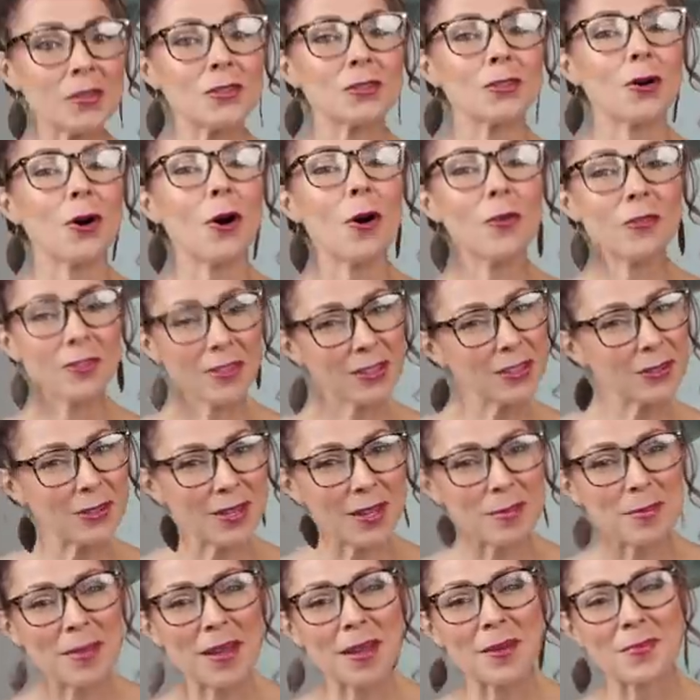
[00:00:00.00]
So hopefully you
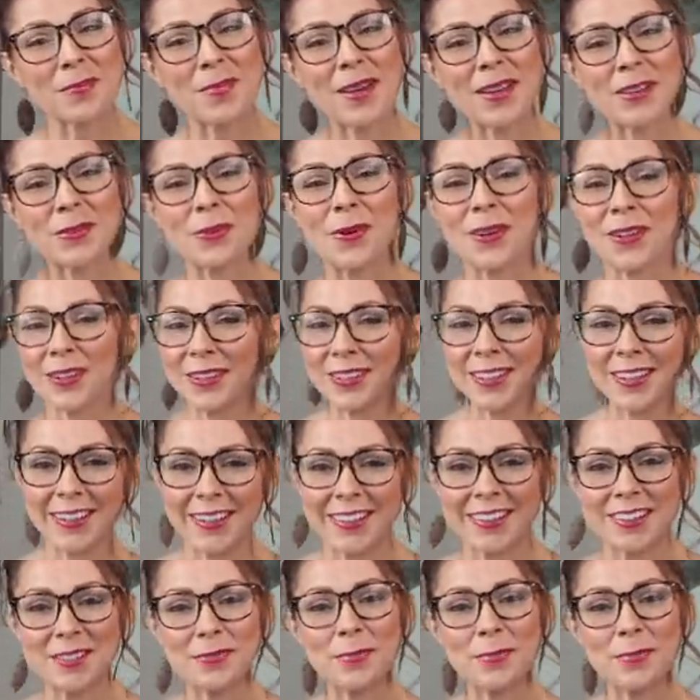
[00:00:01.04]
keep that in mind while you're knitting this